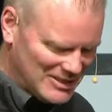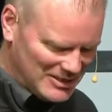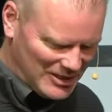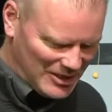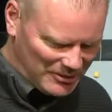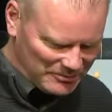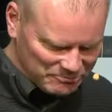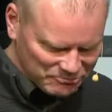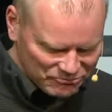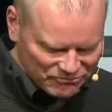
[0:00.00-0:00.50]

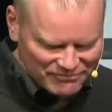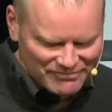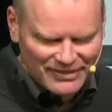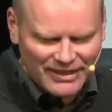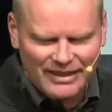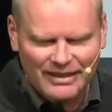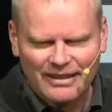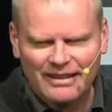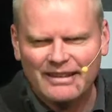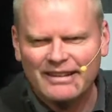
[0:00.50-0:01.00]

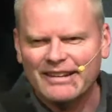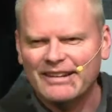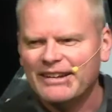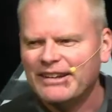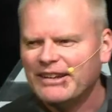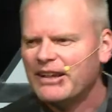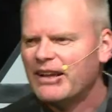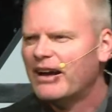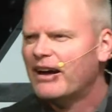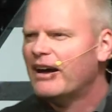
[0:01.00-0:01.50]

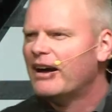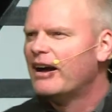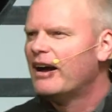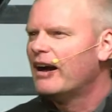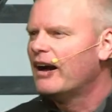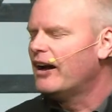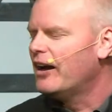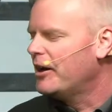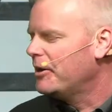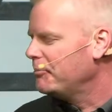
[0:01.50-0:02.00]

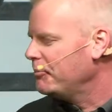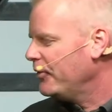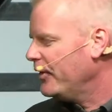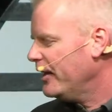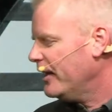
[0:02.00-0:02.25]
Oh. Um,